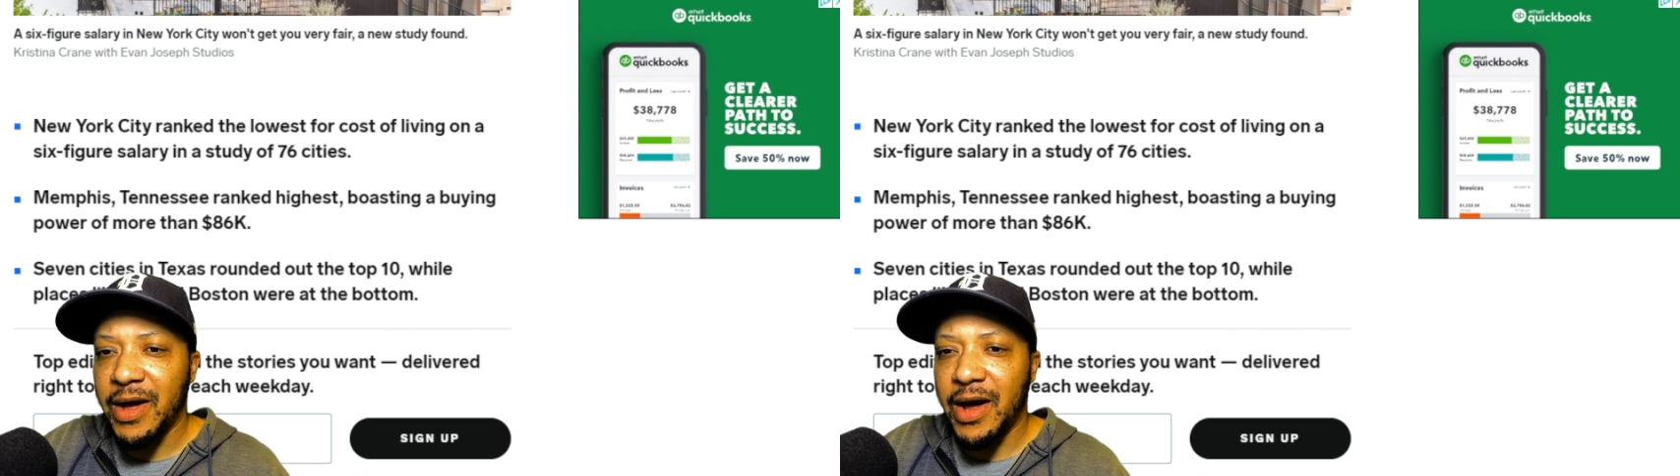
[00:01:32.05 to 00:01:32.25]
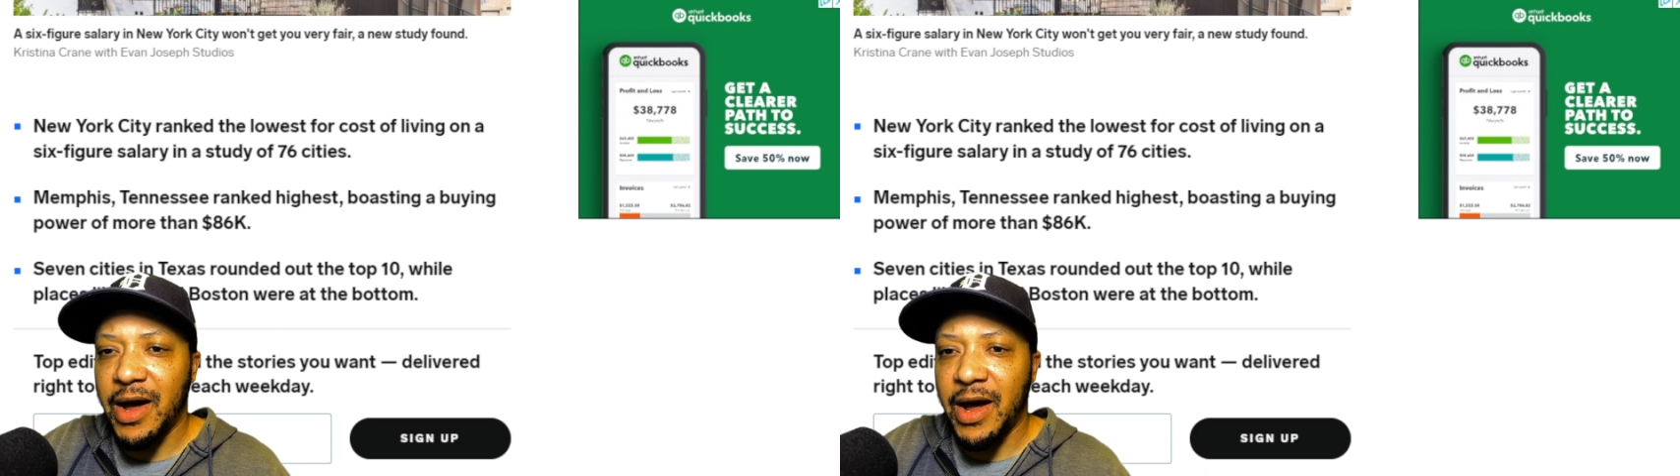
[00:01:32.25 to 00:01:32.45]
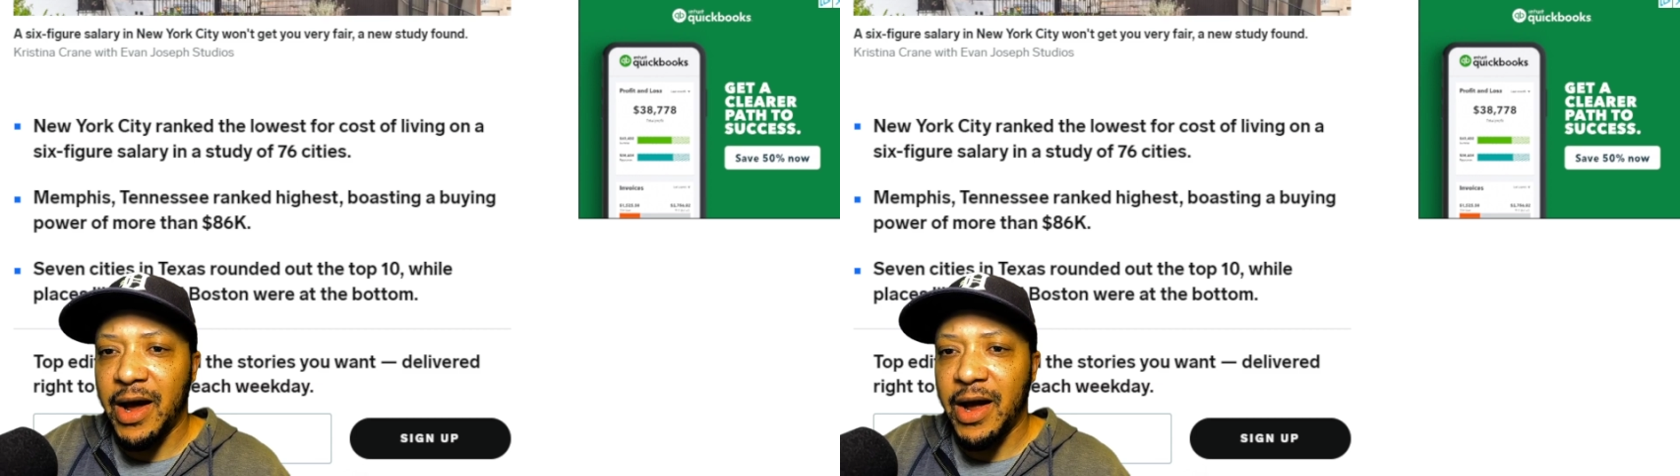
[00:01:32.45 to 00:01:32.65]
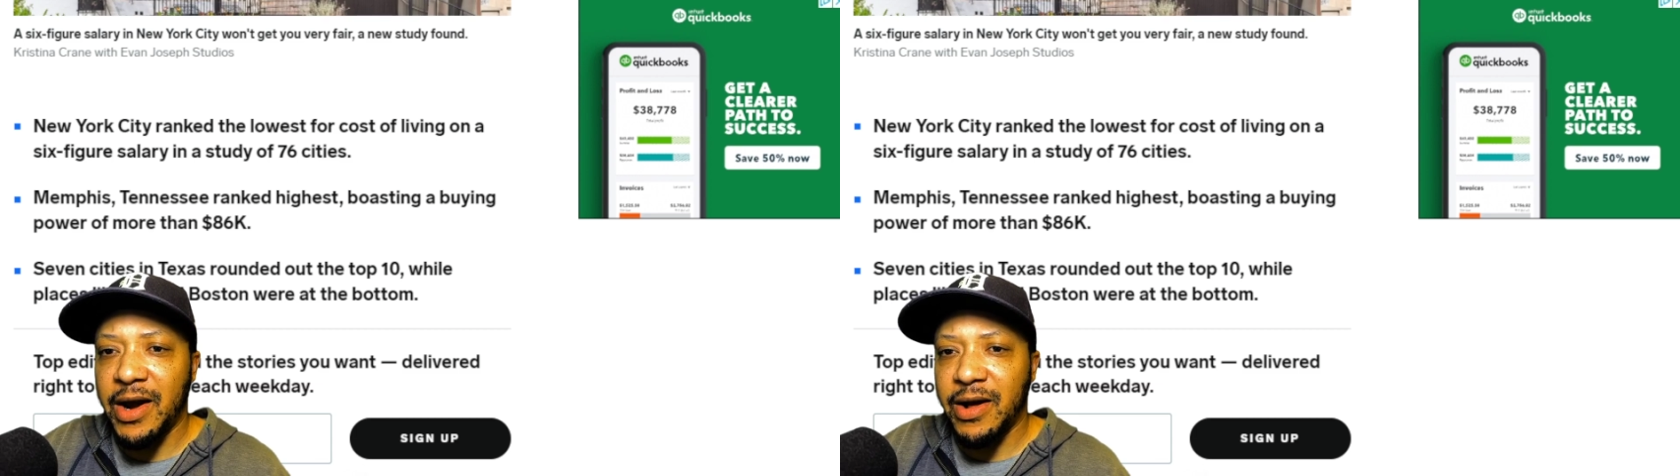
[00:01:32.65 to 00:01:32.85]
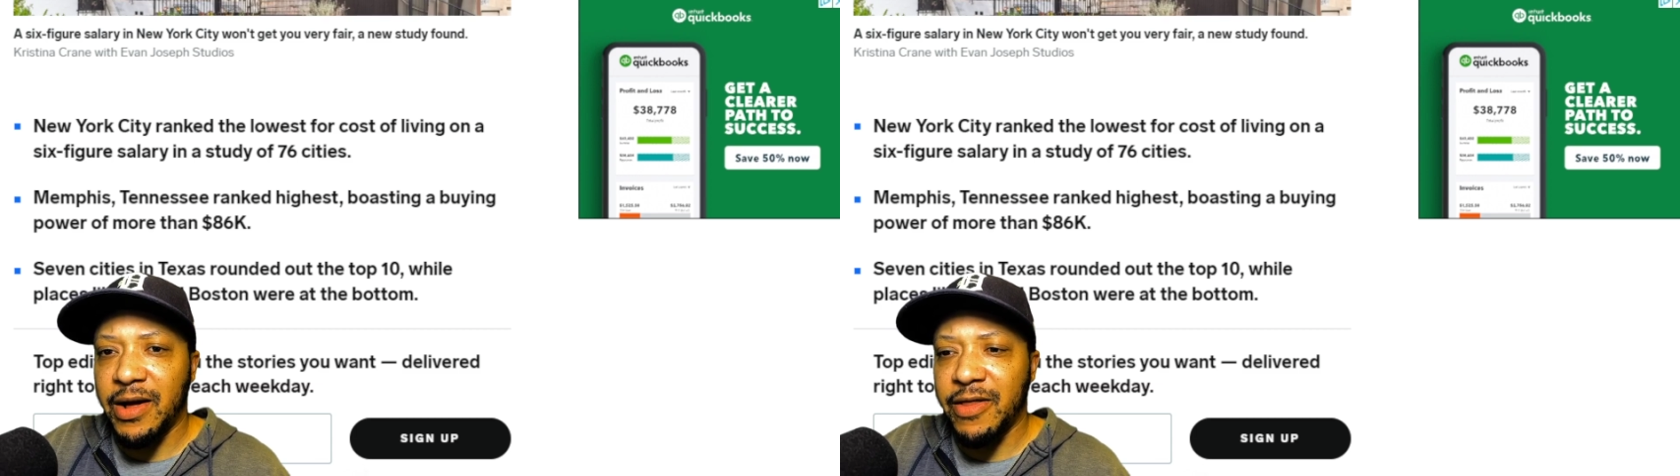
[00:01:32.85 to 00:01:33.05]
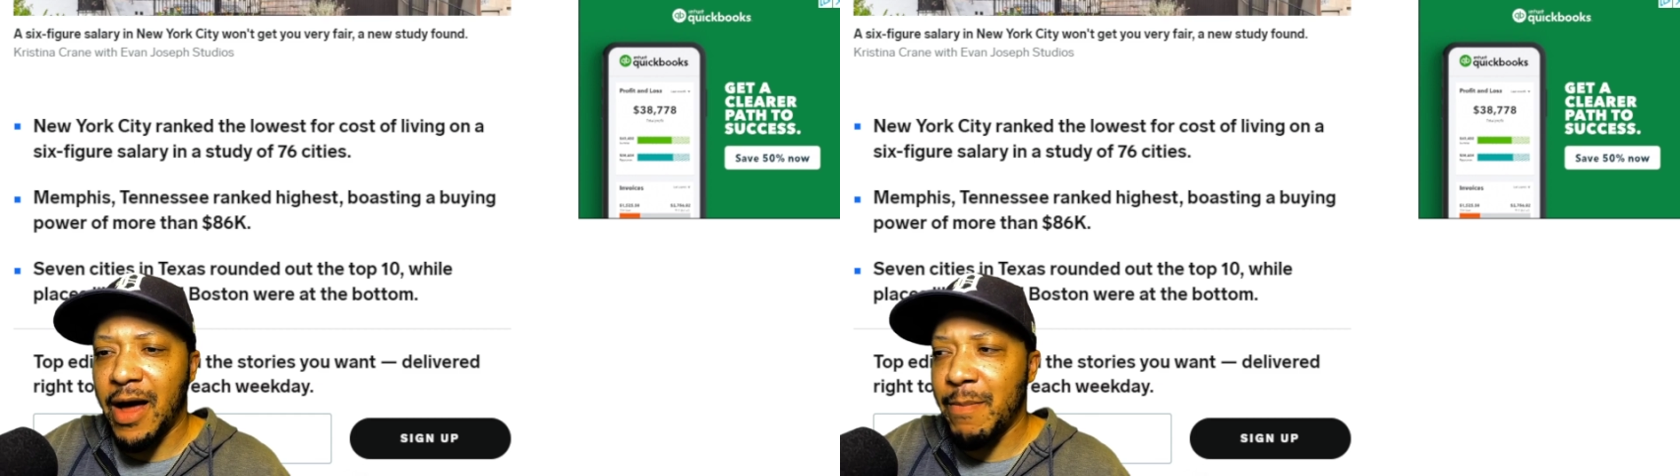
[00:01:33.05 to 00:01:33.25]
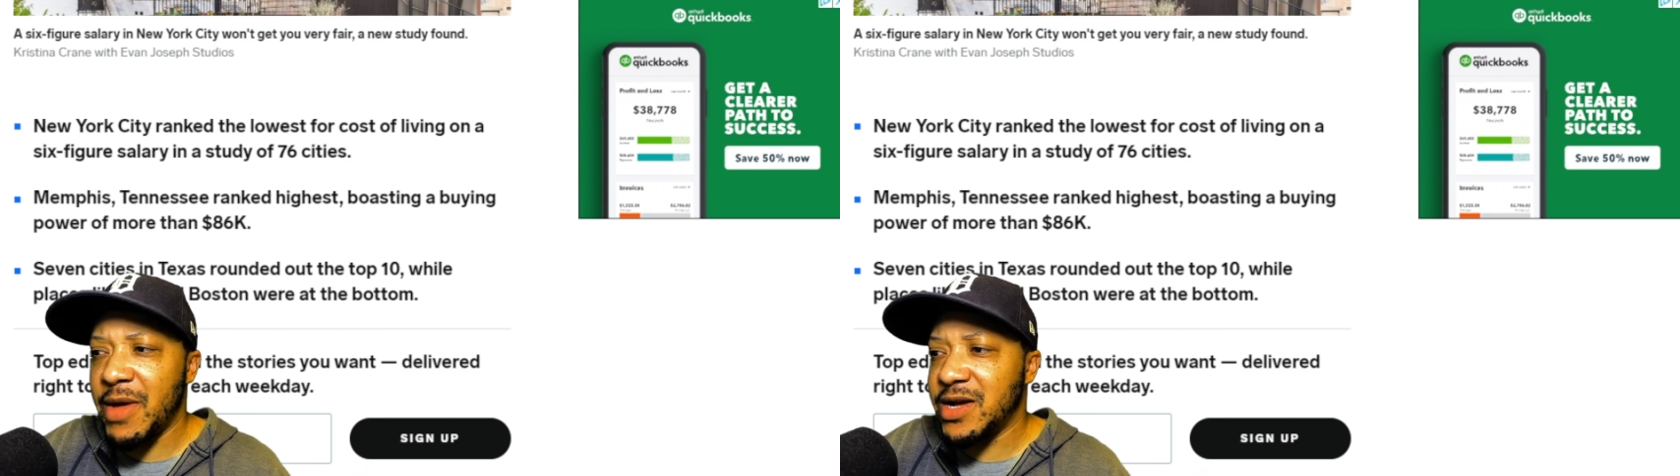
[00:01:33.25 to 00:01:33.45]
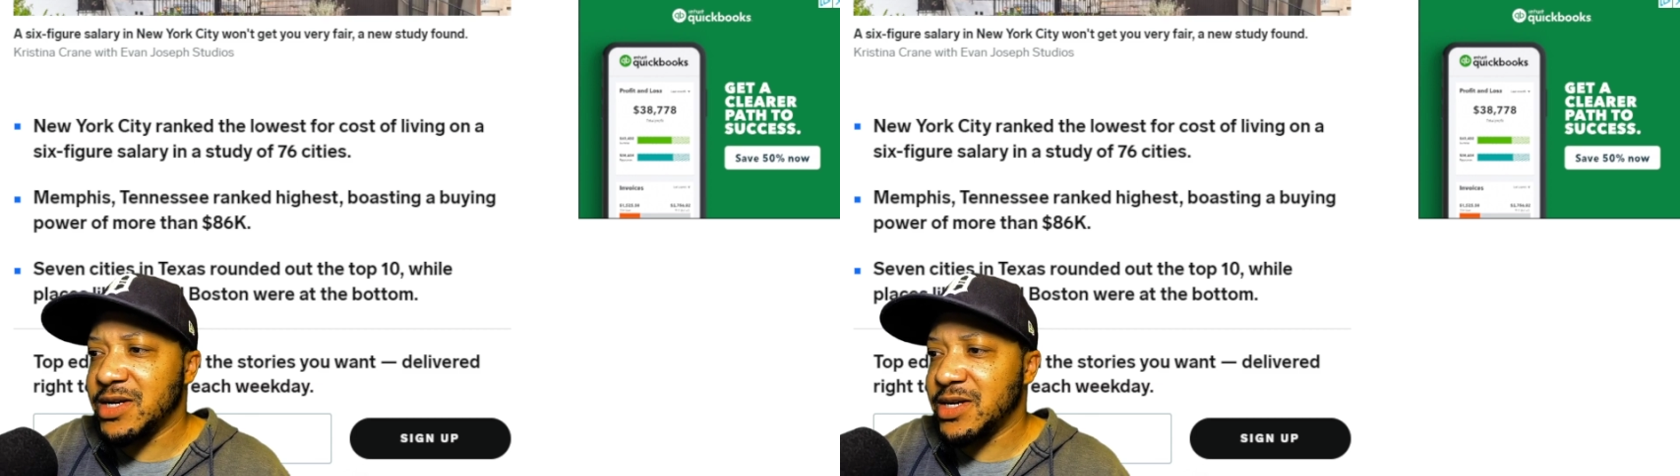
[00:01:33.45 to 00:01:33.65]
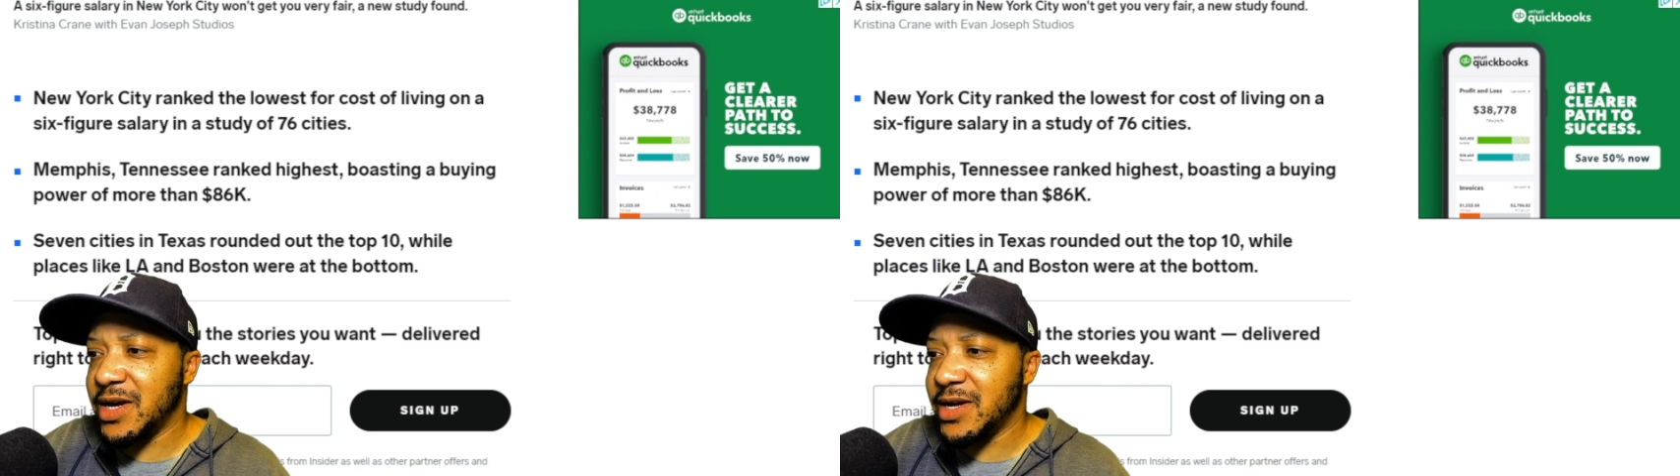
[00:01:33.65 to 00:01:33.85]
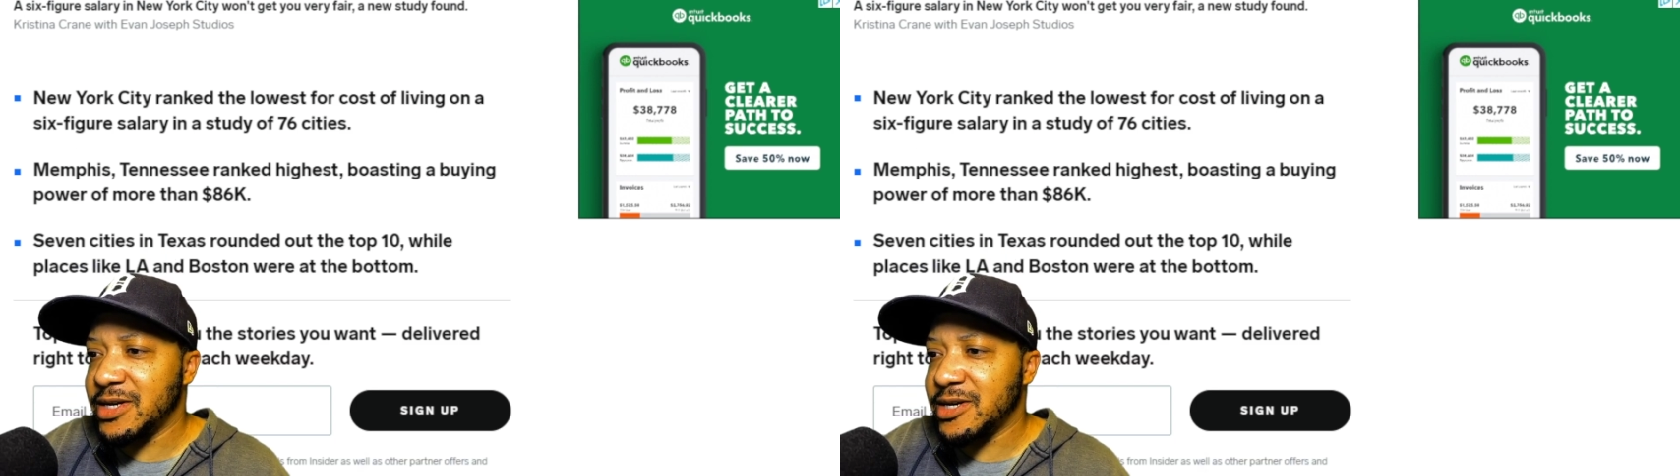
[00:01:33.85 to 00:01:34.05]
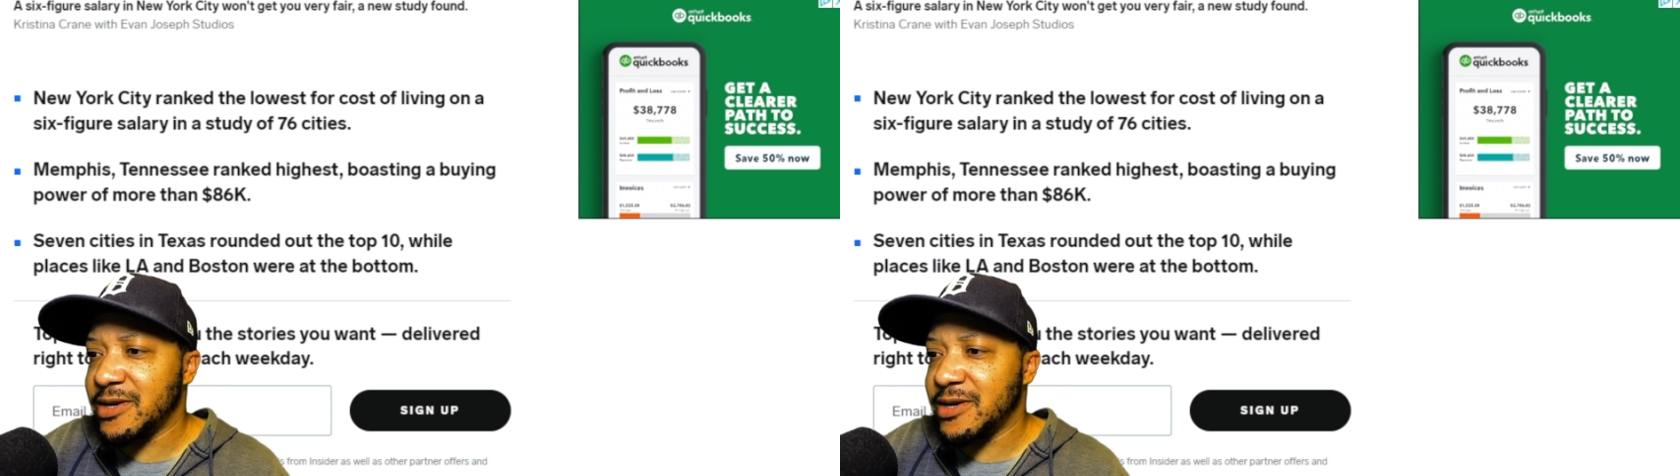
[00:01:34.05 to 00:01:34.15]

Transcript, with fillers: And uh, that makes sense